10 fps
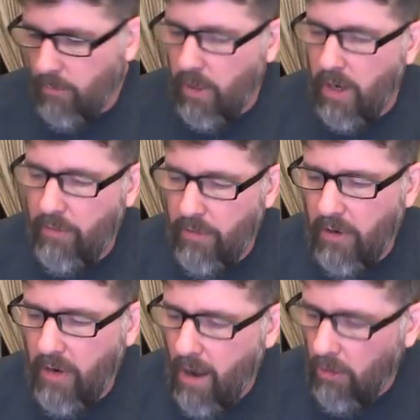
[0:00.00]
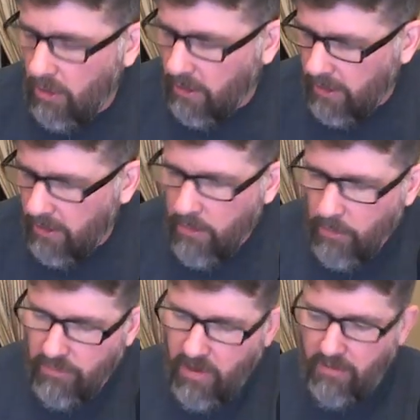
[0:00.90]
whatever. Their alkalinity
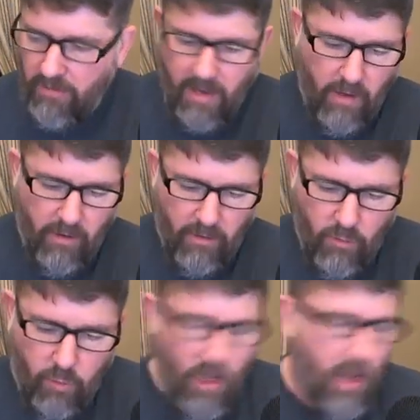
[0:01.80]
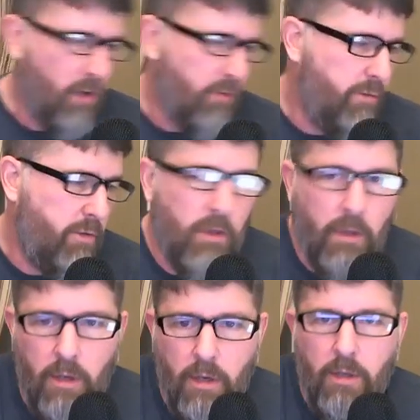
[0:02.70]
was testing out at 12.
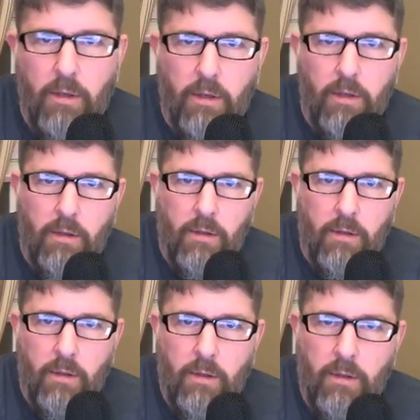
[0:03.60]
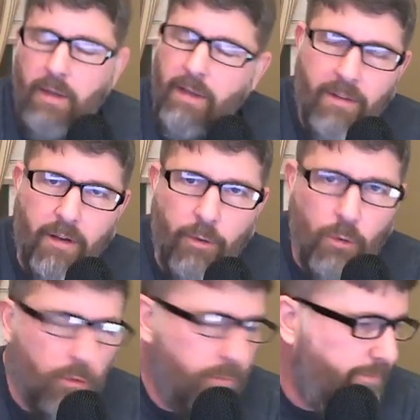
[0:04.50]
And that's not
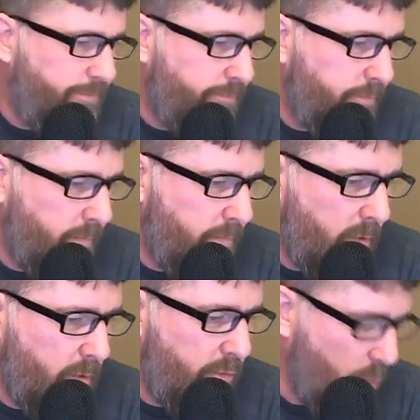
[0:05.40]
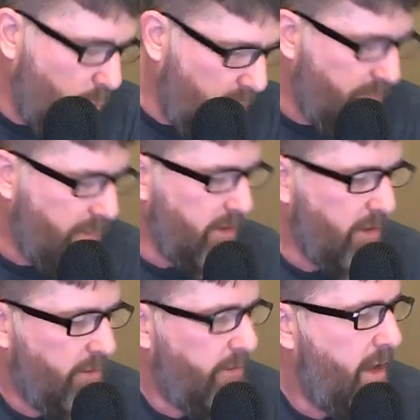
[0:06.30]
cool. For a reef that
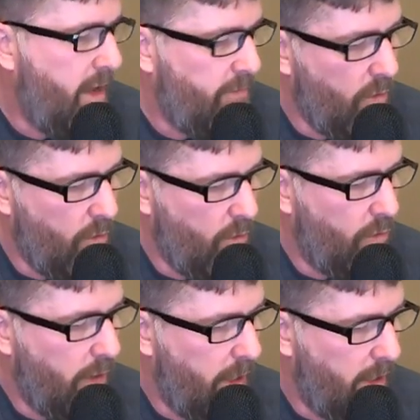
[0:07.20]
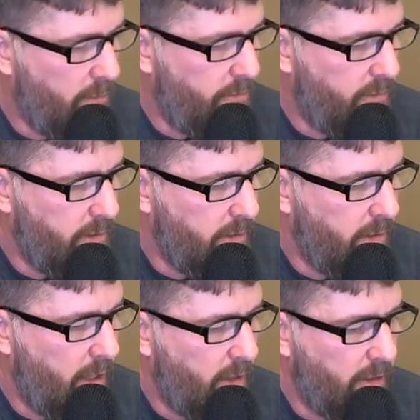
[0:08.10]
doesn't have a whole lot of
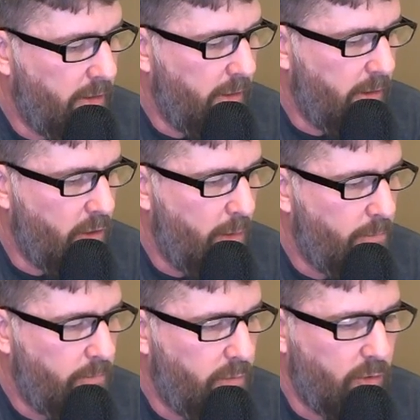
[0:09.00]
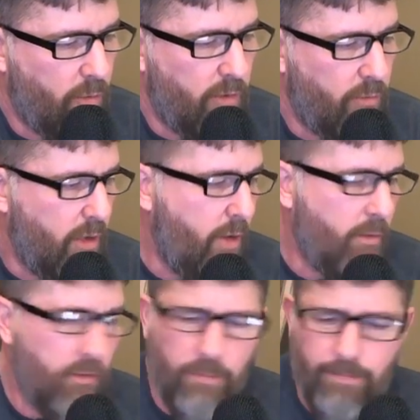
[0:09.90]
alkalinity drop per 24
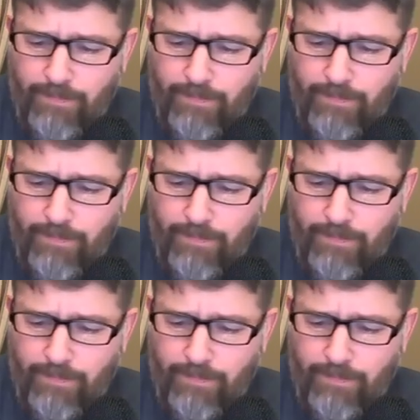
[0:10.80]
hours.